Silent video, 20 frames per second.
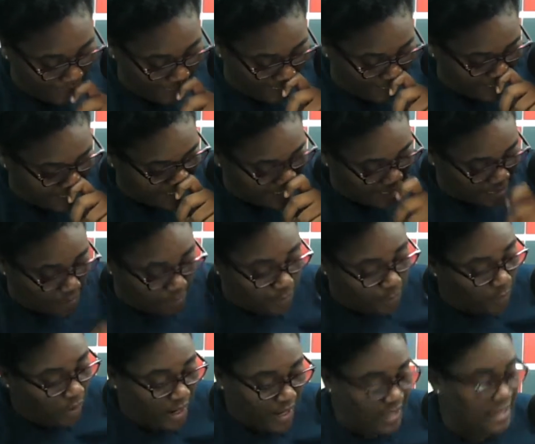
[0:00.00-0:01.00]
Kingsley
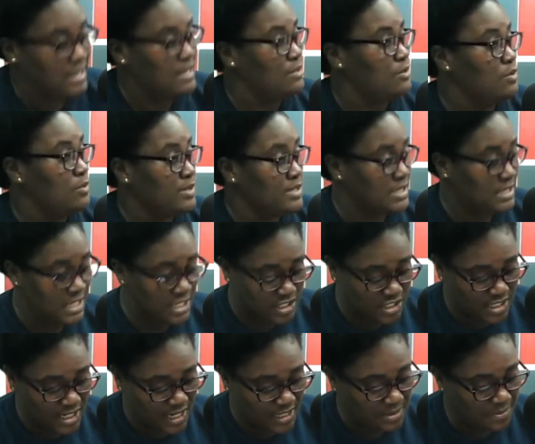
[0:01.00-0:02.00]
Boahin, who was
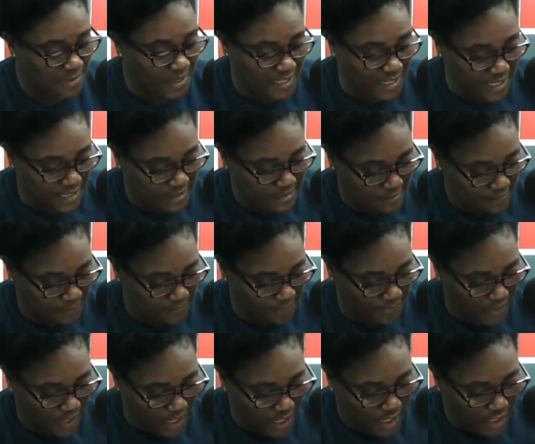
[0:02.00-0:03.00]
stationed at Mankasim.
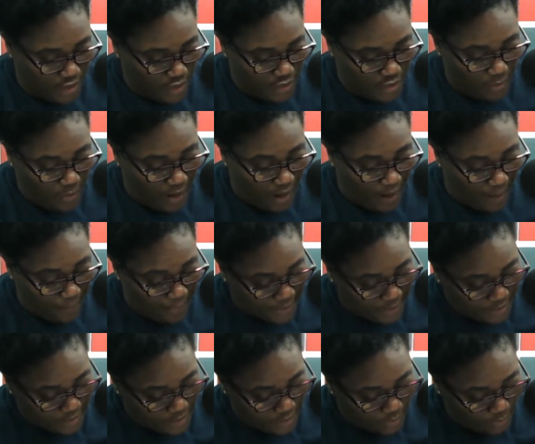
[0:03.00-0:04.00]
So what
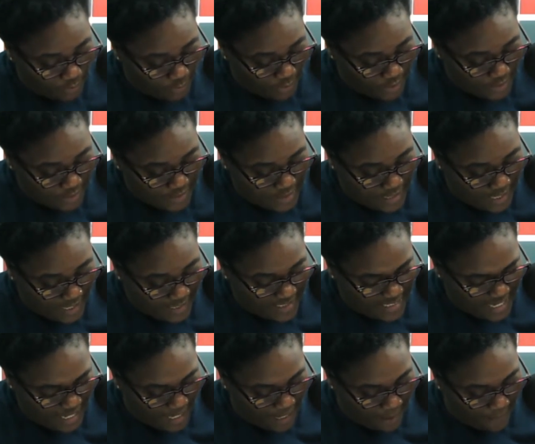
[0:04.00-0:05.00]
happened was
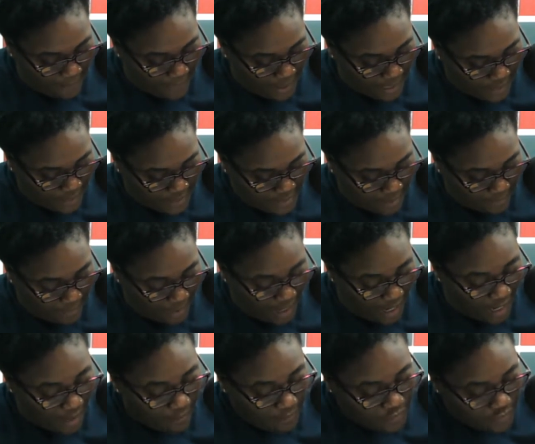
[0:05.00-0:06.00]
that some
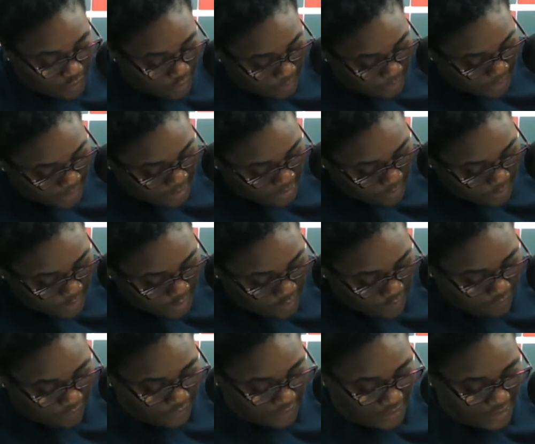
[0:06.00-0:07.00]
armed robbers went to
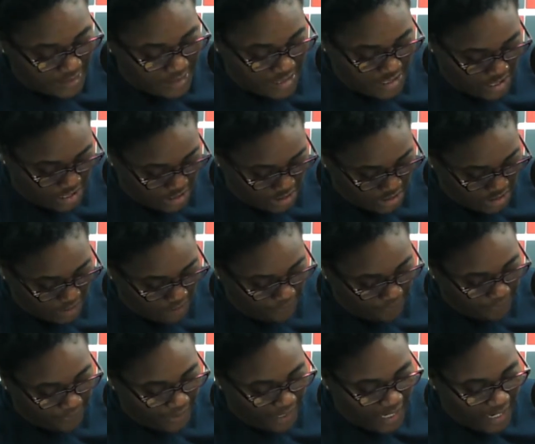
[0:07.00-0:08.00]
a filling
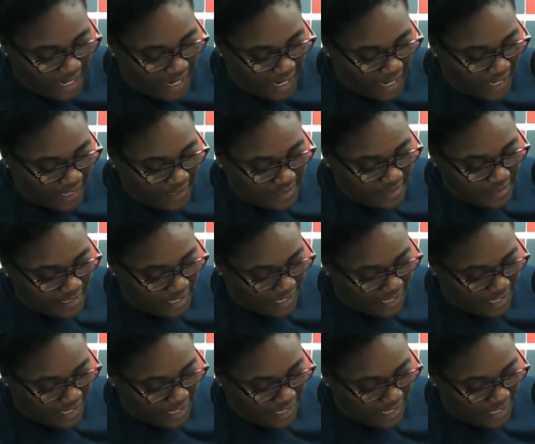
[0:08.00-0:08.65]
station and